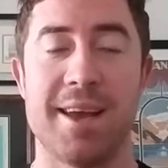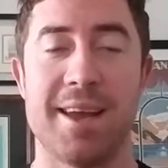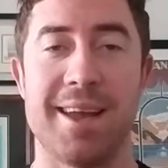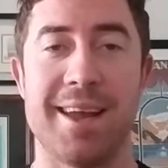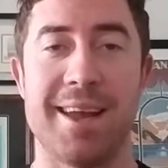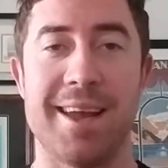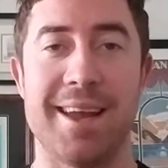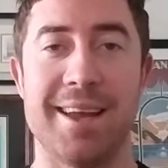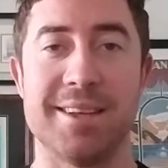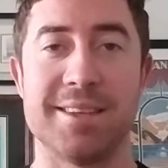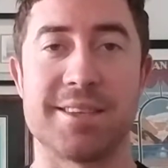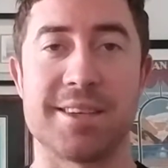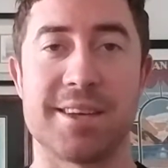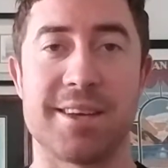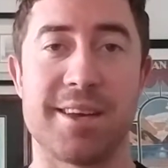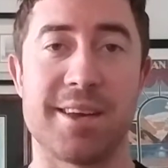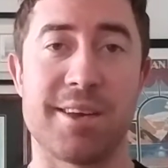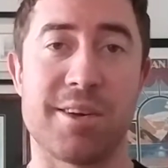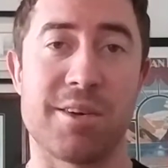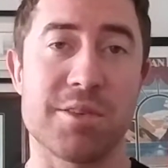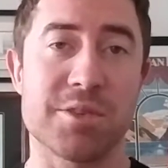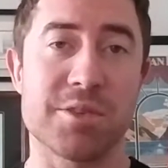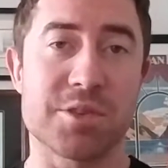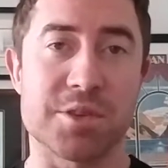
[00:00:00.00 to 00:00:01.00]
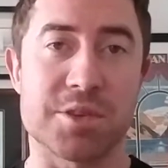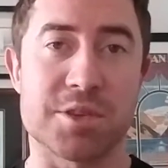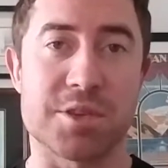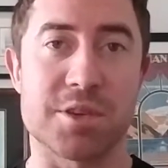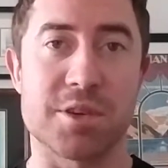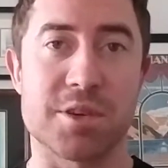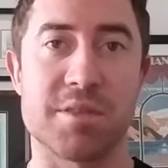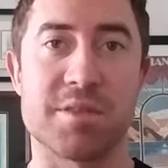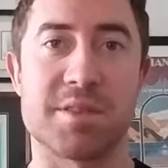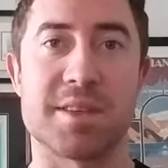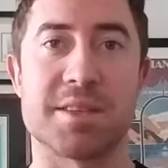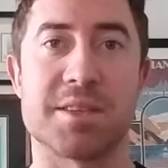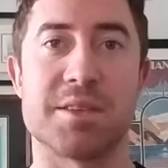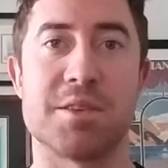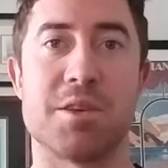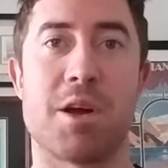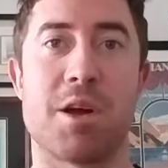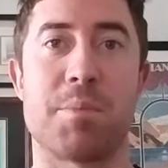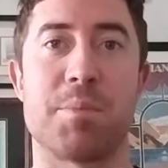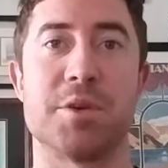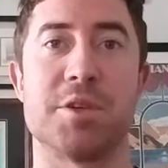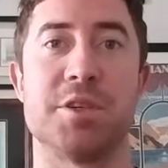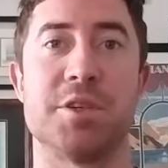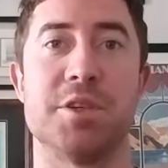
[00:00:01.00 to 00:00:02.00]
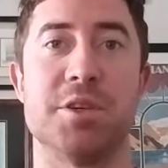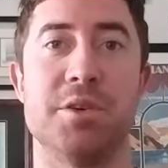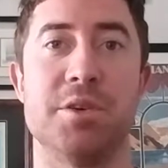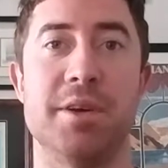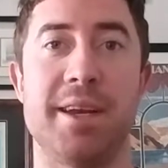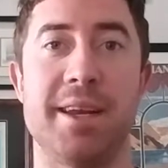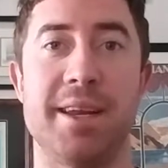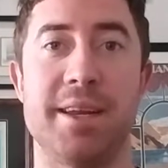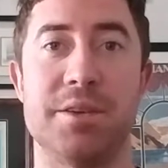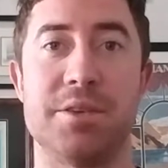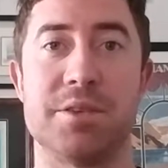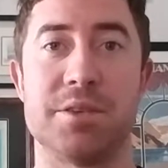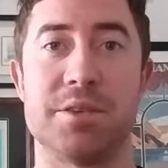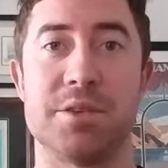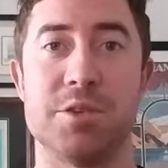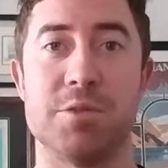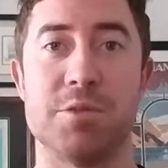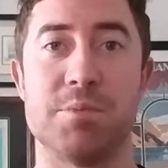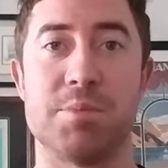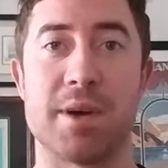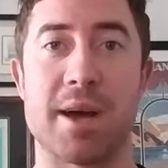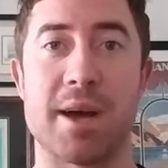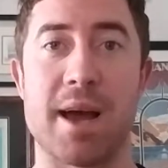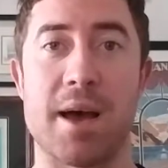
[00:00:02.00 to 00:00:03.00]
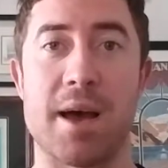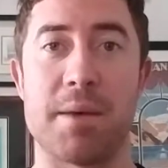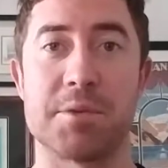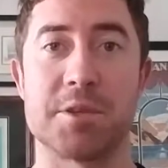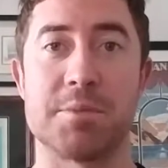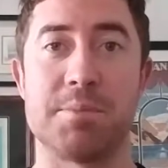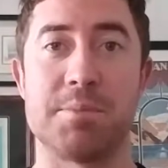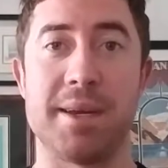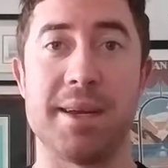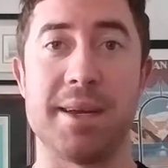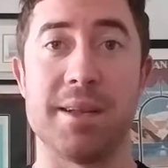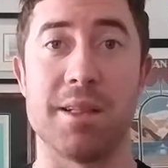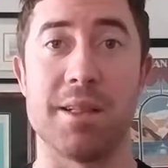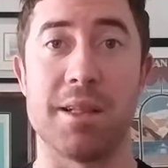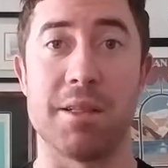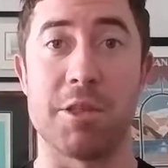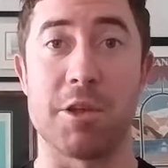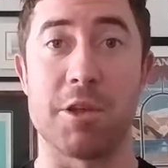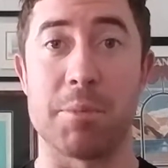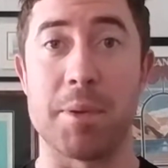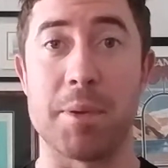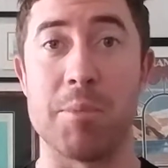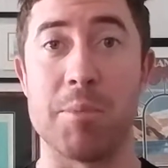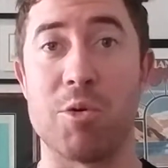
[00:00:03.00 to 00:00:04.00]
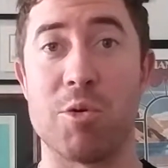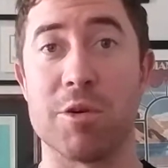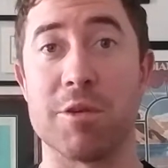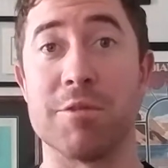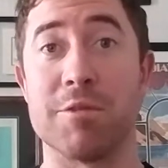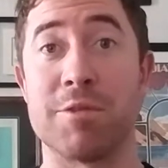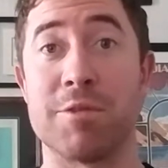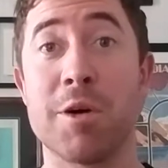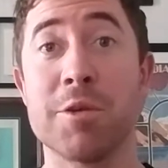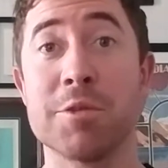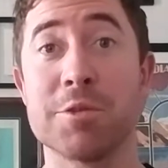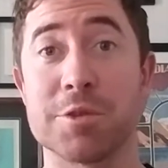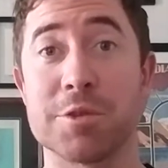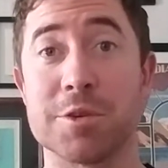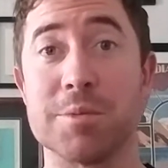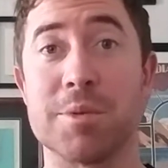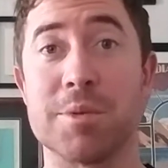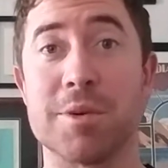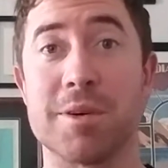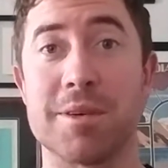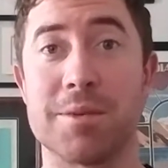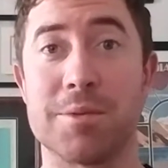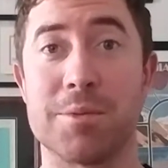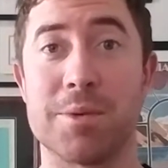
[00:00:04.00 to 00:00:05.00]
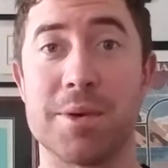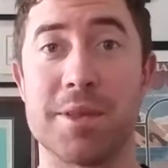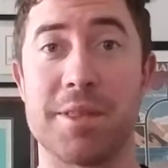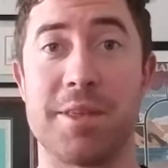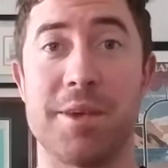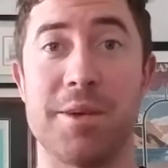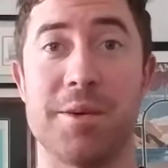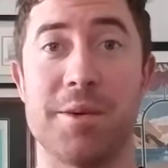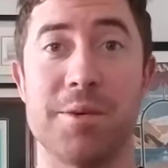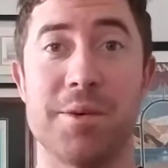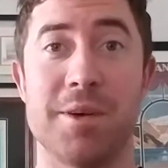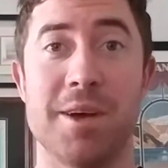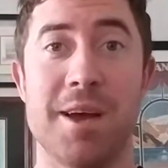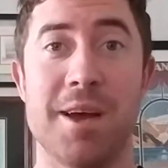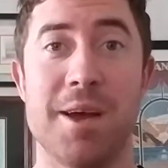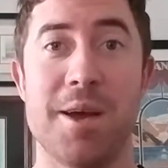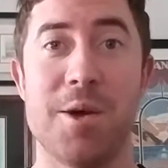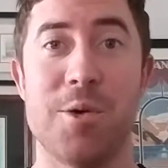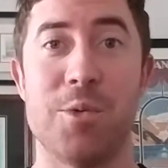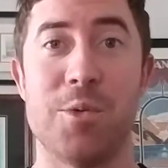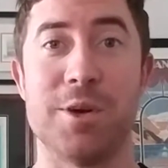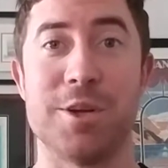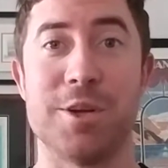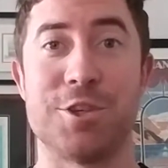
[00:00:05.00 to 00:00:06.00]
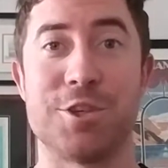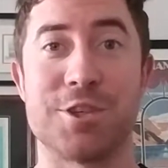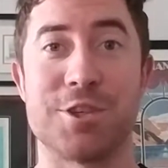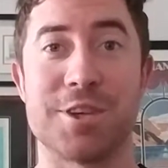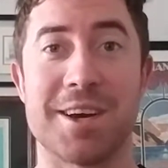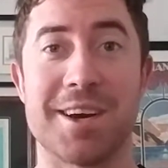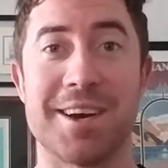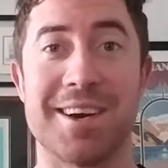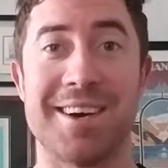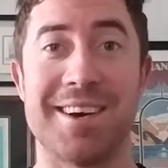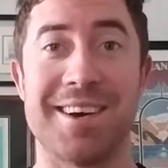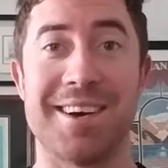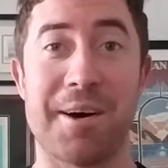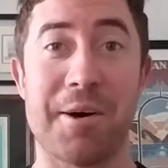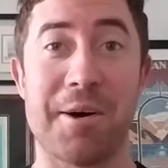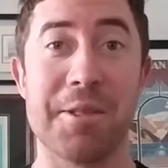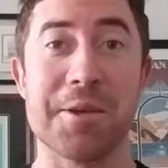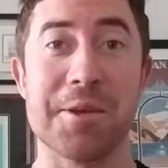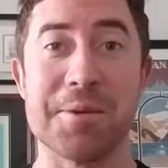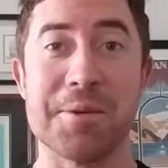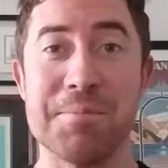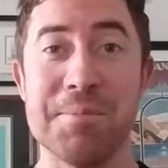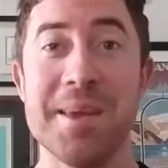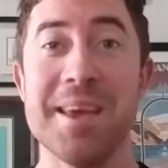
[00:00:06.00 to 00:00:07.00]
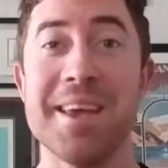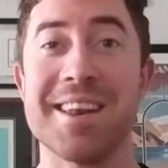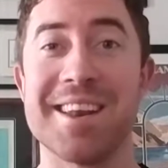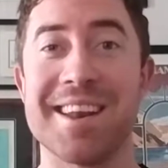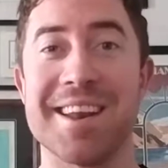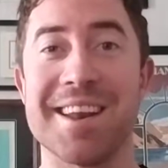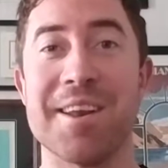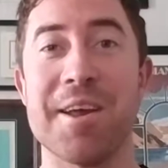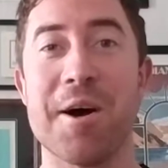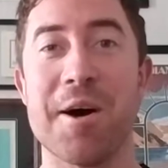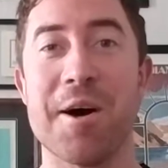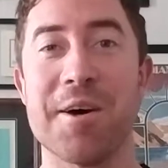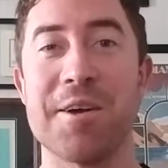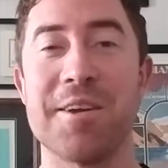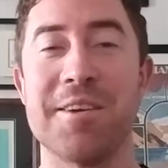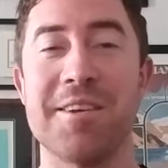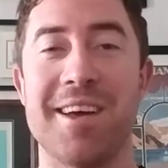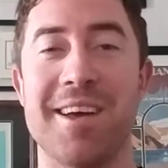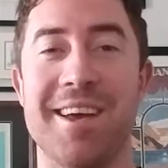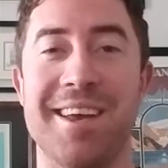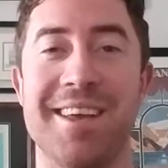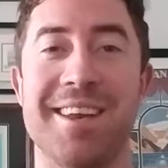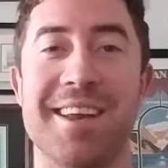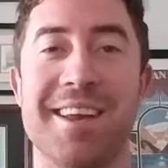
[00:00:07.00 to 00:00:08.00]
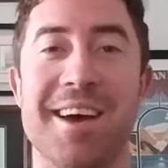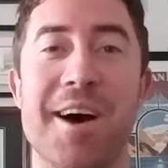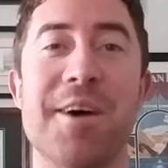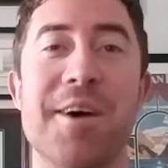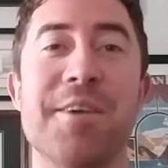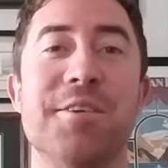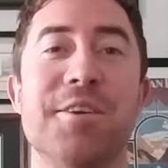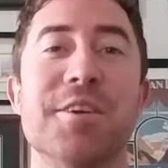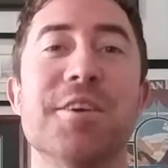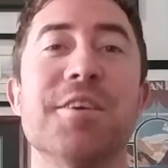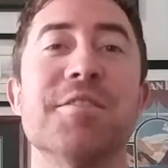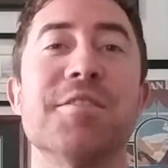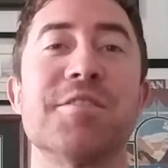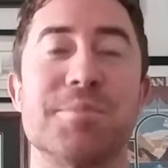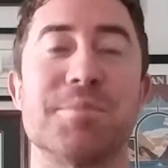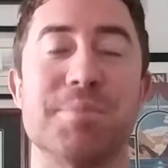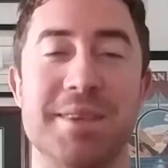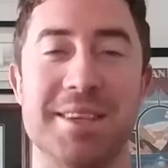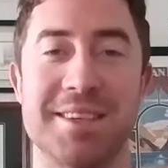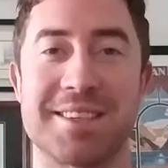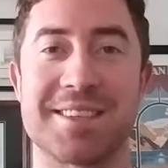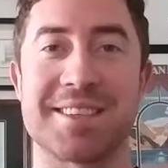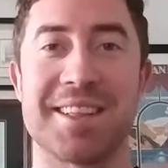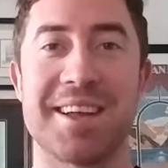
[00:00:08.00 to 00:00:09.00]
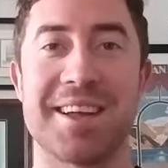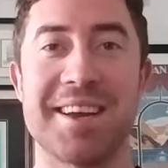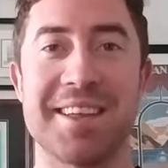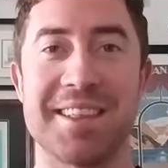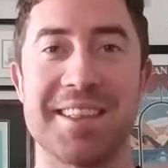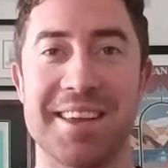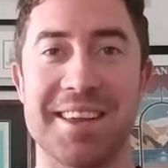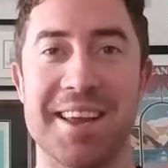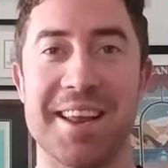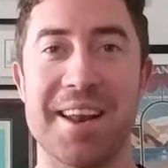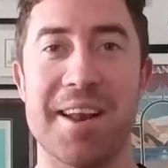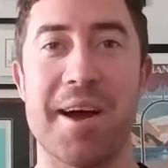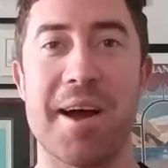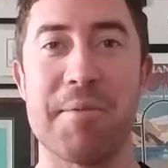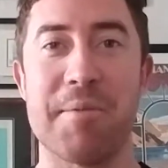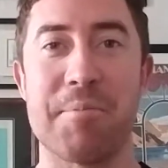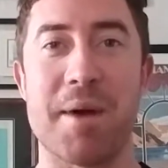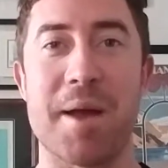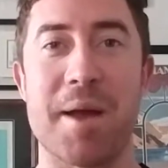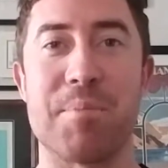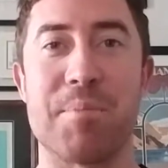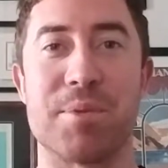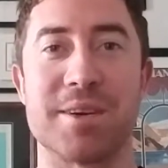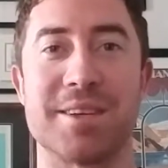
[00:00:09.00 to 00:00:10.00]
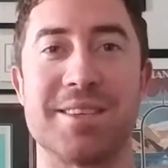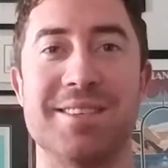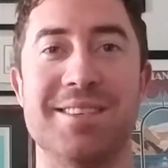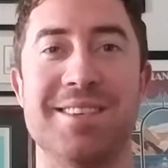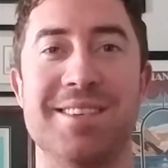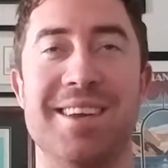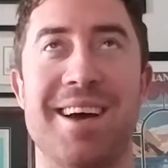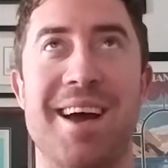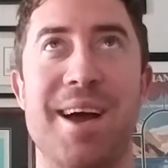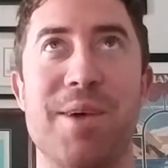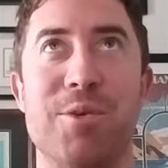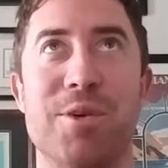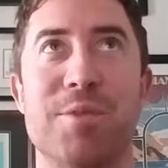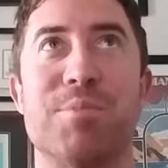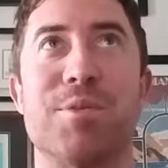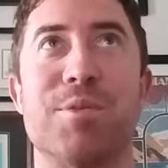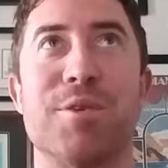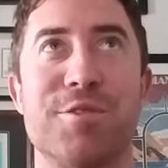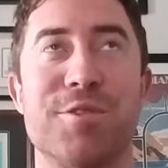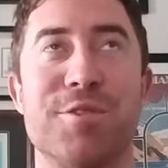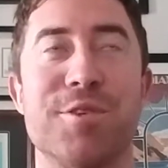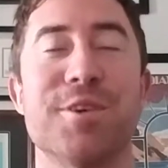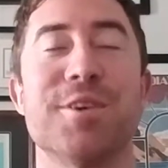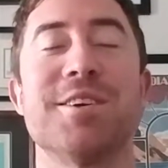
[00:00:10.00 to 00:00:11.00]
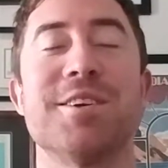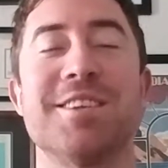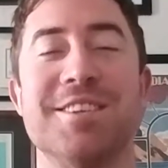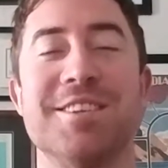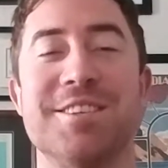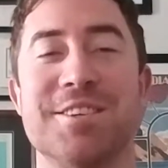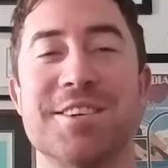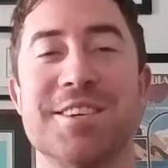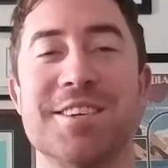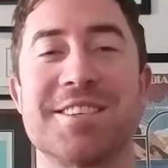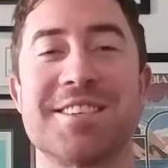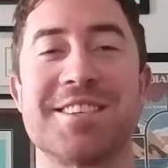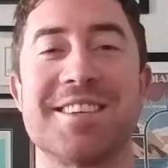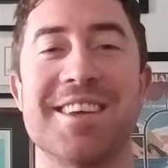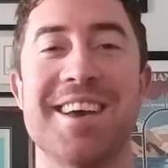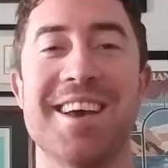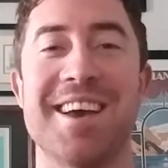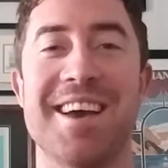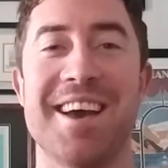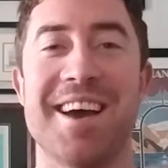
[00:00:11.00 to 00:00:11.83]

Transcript: And it also serves as an opportunity to perhaps be a little bit more vulnerable with you, which I'll admit, and it unnerves me slightly. And I would prefer to just